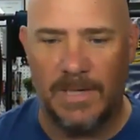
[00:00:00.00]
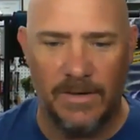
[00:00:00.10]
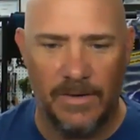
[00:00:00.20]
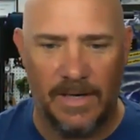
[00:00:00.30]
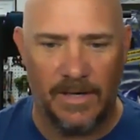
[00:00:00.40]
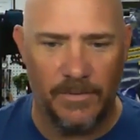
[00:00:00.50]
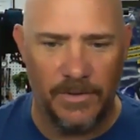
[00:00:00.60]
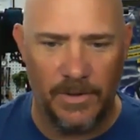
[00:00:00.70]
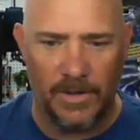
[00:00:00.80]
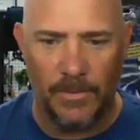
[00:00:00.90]
here and
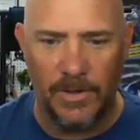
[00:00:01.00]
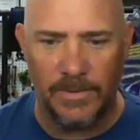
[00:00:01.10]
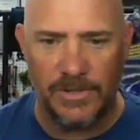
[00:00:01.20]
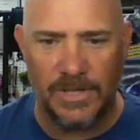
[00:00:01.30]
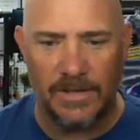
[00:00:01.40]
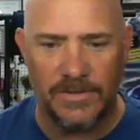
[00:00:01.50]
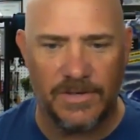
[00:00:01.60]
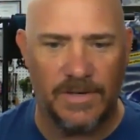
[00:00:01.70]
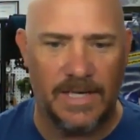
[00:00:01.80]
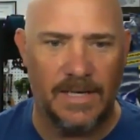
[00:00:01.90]
go into a shared
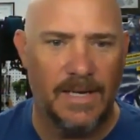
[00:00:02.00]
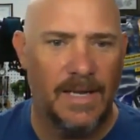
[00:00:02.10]
screen.